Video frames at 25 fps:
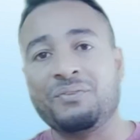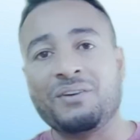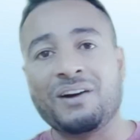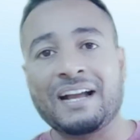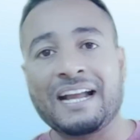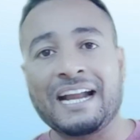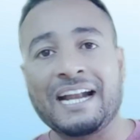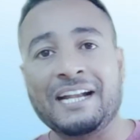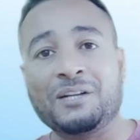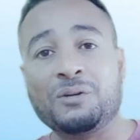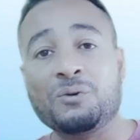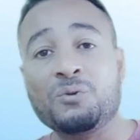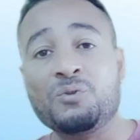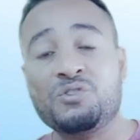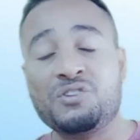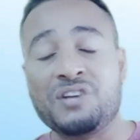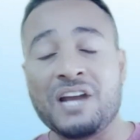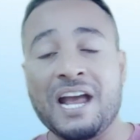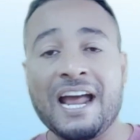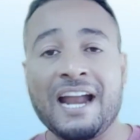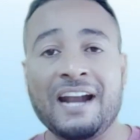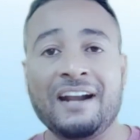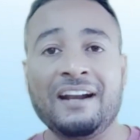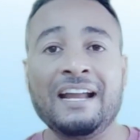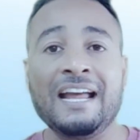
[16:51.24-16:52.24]
and do not
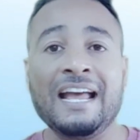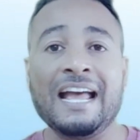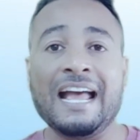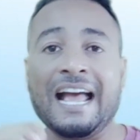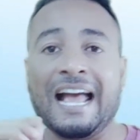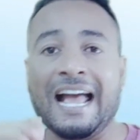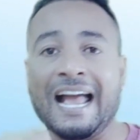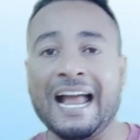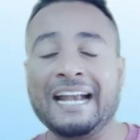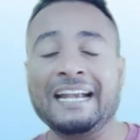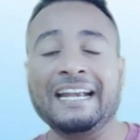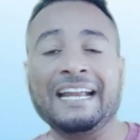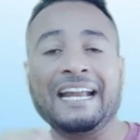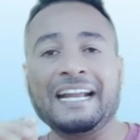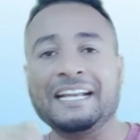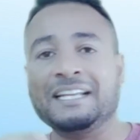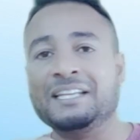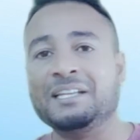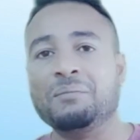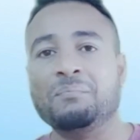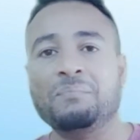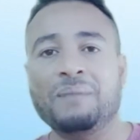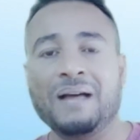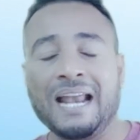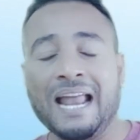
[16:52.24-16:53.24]
forget to share
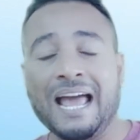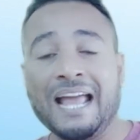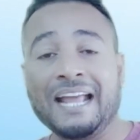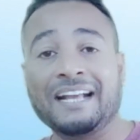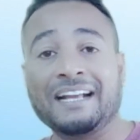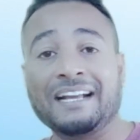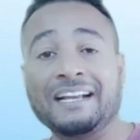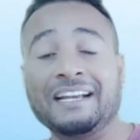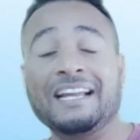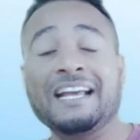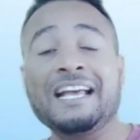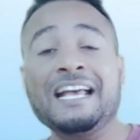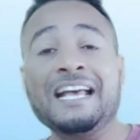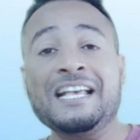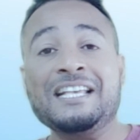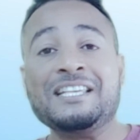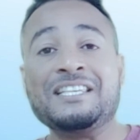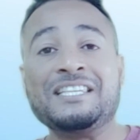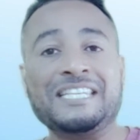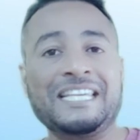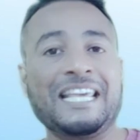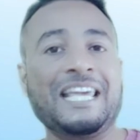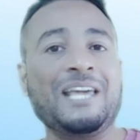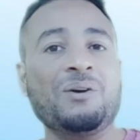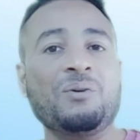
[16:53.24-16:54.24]
and hit the bell
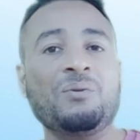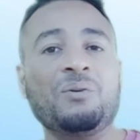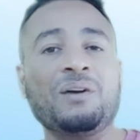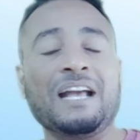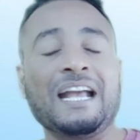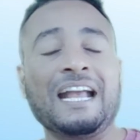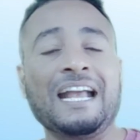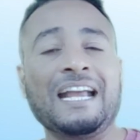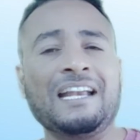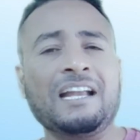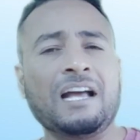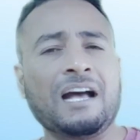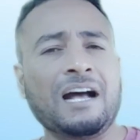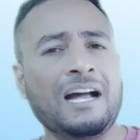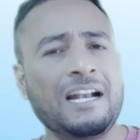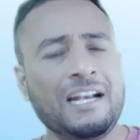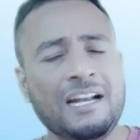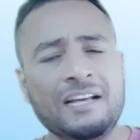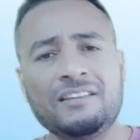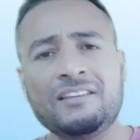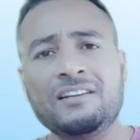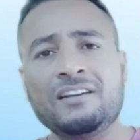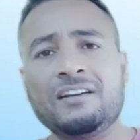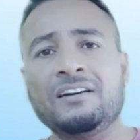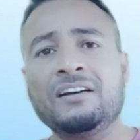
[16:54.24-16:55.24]
icon. See
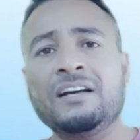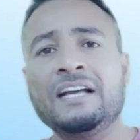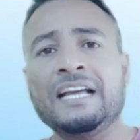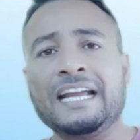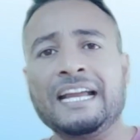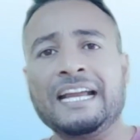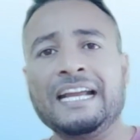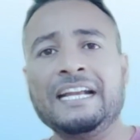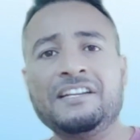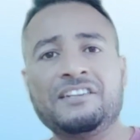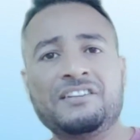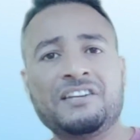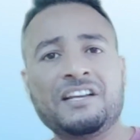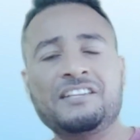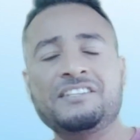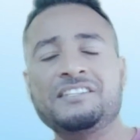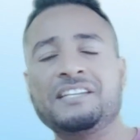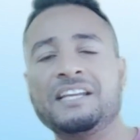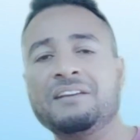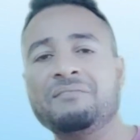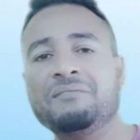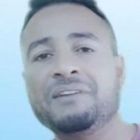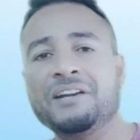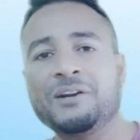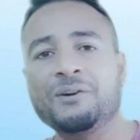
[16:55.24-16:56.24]
you in another
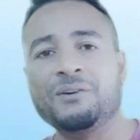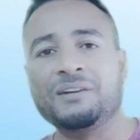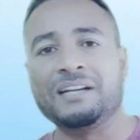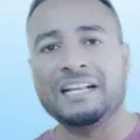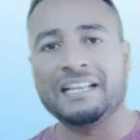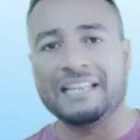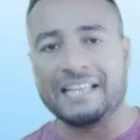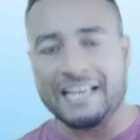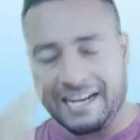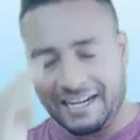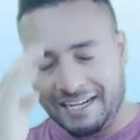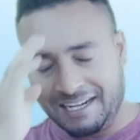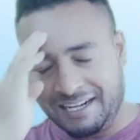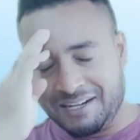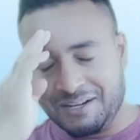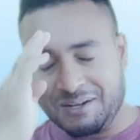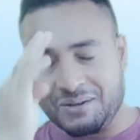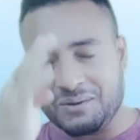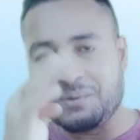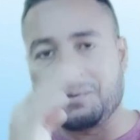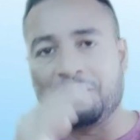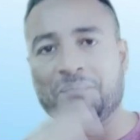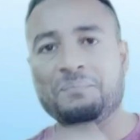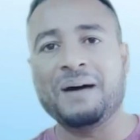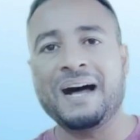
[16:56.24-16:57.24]
interesting video.
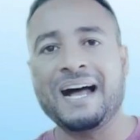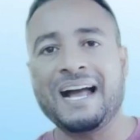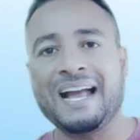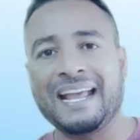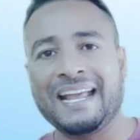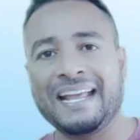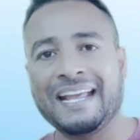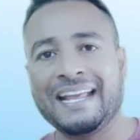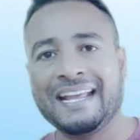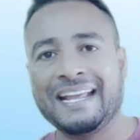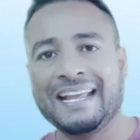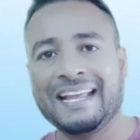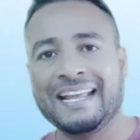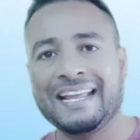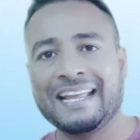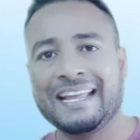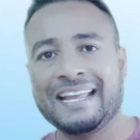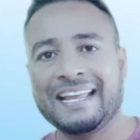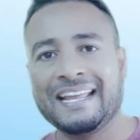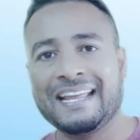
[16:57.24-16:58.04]
Till then, goodbye.